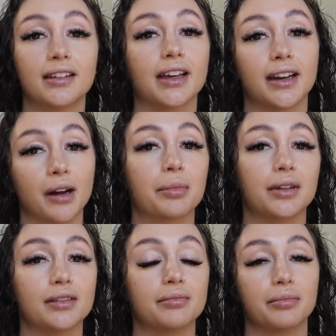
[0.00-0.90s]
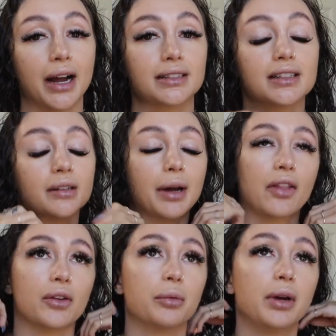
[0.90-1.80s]
get up and back to the
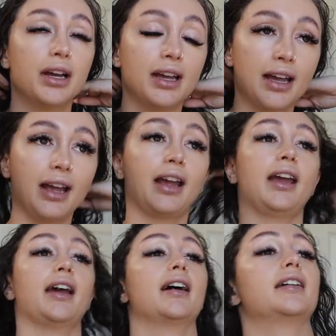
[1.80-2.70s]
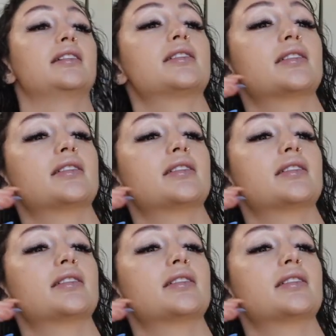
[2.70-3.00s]
bathroom. And